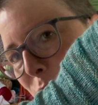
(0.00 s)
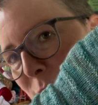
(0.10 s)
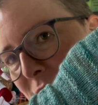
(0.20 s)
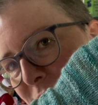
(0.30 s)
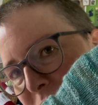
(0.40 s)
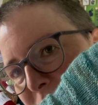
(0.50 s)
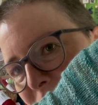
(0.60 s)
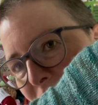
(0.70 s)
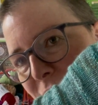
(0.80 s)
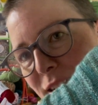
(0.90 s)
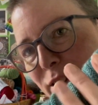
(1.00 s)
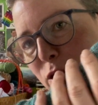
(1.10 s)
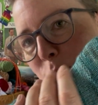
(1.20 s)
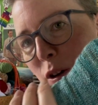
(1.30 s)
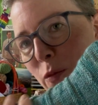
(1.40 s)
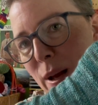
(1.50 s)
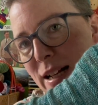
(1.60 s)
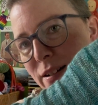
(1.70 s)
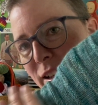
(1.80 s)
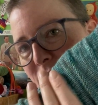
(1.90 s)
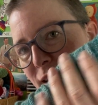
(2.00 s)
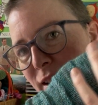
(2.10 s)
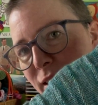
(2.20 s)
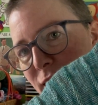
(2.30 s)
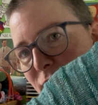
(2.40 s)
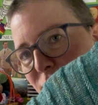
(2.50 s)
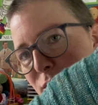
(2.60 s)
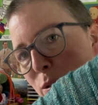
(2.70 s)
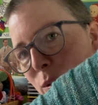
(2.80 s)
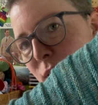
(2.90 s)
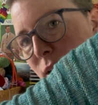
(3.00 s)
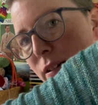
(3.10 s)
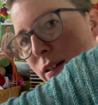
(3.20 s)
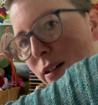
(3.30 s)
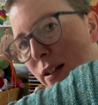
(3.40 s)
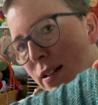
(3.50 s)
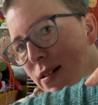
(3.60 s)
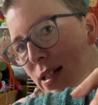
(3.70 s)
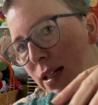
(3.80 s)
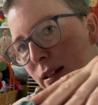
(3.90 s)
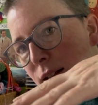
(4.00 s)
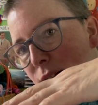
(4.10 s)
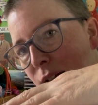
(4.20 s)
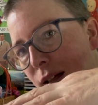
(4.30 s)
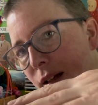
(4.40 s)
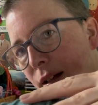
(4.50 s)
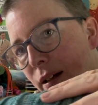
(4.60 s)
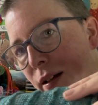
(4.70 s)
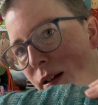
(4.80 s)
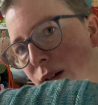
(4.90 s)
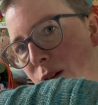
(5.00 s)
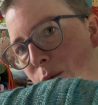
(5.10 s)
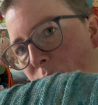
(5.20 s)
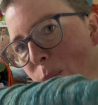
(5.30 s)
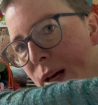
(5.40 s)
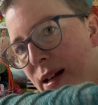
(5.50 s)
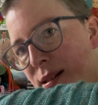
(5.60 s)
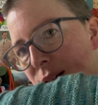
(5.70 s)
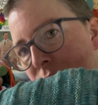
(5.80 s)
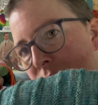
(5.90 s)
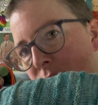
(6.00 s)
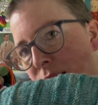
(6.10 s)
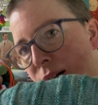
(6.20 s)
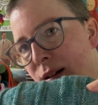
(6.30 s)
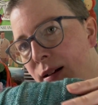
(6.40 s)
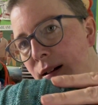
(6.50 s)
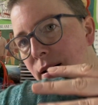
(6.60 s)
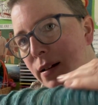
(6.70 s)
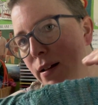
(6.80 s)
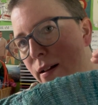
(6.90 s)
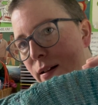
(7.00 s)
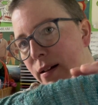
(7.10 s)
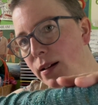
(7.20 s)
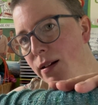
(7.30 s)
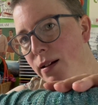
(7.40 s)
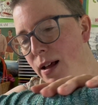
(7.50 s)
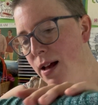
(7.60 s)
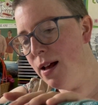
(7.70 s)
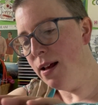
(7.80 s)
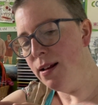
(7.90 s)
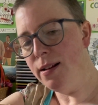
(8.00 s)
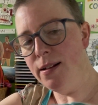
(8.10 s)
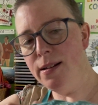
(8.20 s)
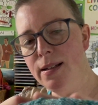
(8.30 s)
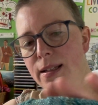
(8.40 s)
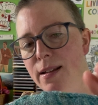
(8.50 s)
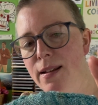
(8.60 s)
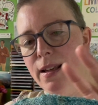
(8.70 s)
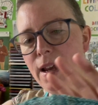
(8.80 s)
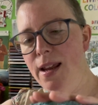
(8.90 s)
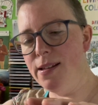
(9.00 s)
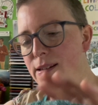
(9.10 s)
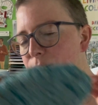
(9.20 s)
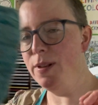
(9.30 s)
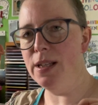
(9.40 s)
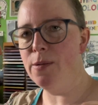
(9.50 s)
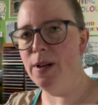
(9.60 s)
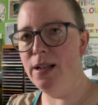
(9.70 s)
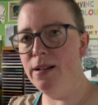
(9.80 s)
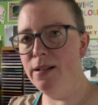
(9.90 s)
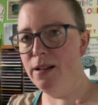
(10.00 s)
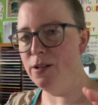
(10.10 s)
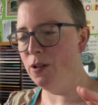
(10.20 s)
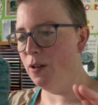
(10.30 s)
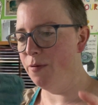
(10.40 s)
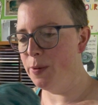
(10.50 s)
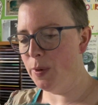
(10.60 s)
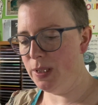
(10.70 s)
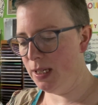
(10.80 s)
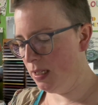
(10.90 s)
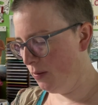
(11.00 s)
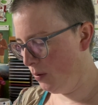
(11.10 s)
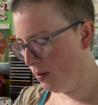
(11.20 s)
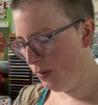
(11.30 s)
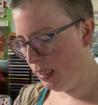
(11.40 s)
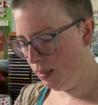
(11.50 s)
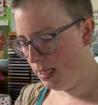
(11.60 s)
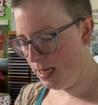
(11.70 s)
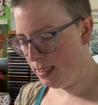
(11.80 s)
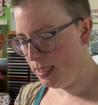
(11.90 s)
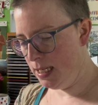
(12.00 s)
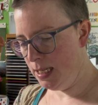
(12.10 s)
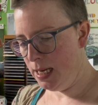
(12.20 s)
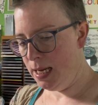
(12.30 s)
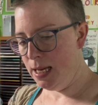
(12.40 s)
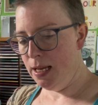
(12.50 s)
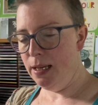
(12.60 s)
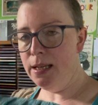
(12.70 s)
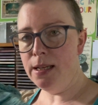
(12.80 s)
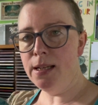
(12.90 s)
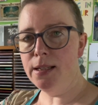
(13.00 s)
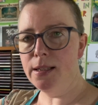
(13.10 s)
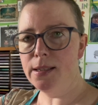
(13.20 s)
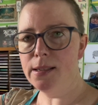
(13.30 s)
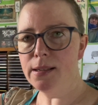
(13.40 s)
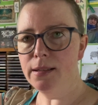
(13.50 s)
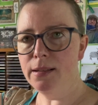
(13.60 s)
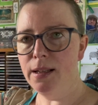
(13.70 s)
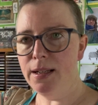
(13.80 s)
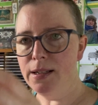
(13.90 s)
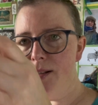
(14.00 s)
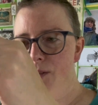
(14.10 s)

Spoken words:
mitt. Yeah, that does show it off better, I think, than just holding it. You get to see the way the bands are. And yes, so this one, as you'll have spotted if you have eagle eyes, is a knitted